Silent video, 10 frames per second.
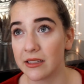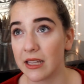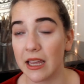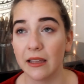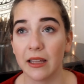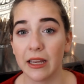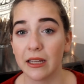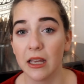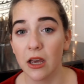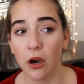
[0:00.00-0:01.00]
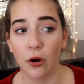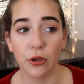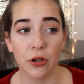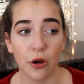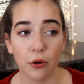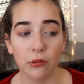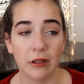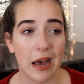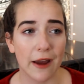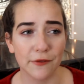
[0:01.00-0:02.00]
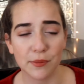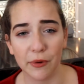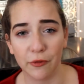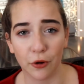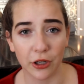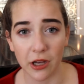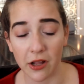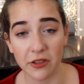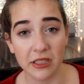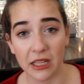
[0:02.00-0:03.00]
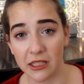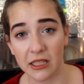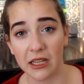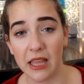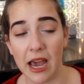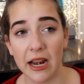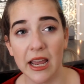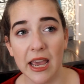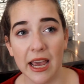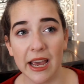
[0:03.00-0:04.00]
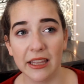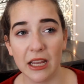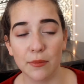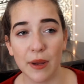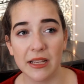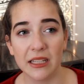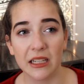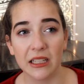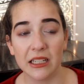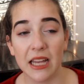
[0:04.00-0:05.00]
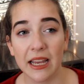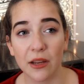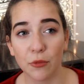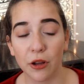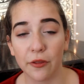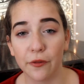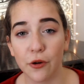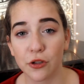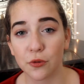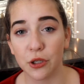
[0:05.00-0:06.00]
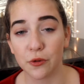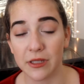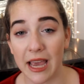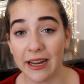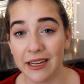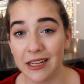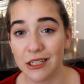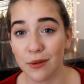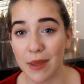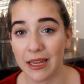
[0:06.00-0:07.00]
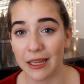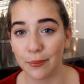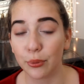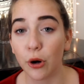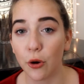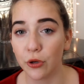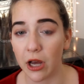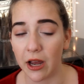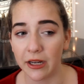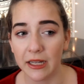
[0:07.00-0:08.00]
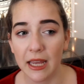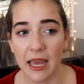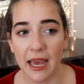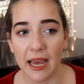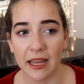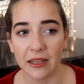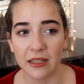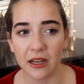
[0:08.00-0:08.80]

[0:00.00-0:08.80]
saying like, oh, you know, lives before guns, things like that. And they'd basically taken one of the photos which was edited to make it pro-gun, and